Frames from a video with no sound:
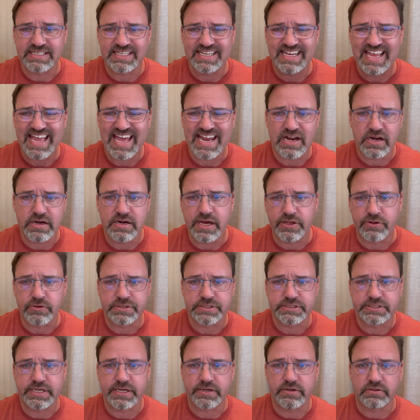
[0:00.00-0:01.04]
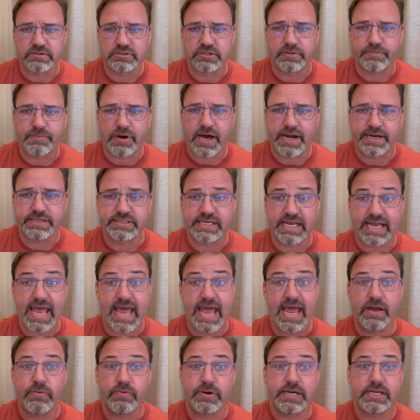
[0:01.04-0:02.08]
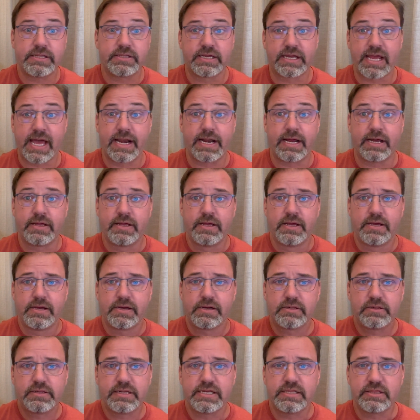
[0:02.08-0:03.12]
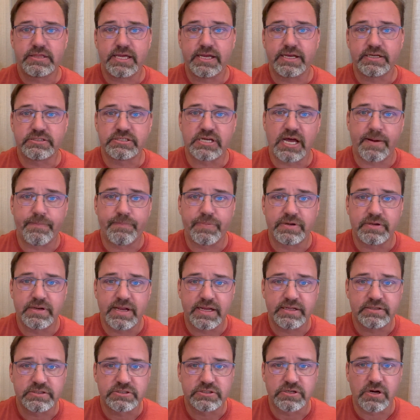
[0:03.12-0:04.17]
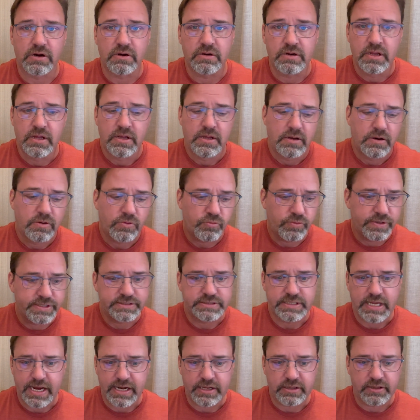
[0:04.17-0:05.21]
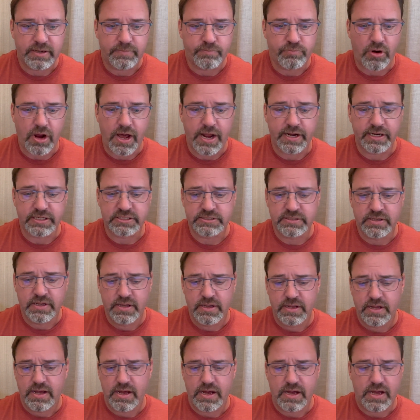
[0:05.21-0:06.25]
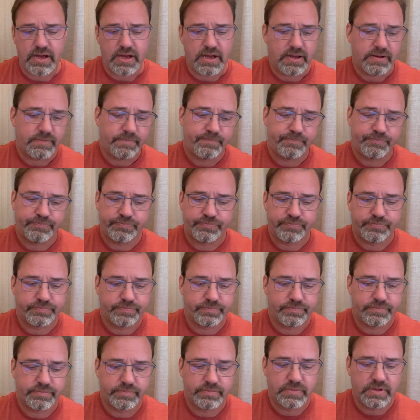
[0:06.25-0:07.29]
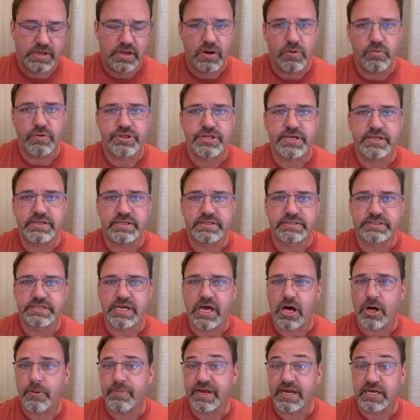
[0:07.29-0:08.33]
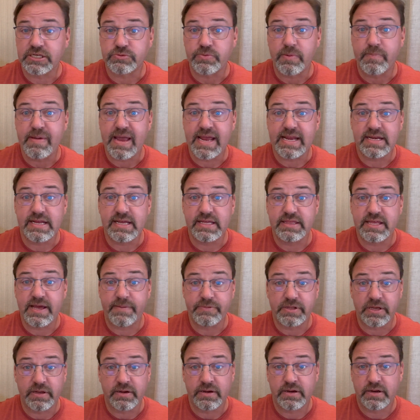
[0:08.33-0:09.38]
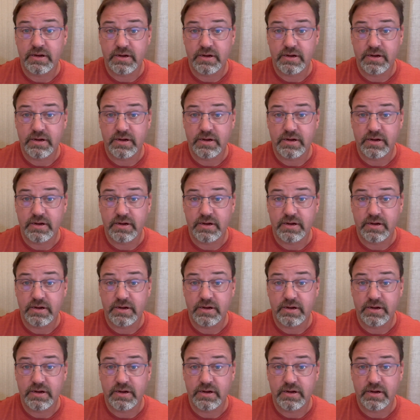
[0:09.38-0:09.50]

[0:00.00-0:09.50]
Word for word: Again, another signal to the body saying, hey, we need to kind of clean things up and, and start recycling products uh, you know, within the cell because we may need them to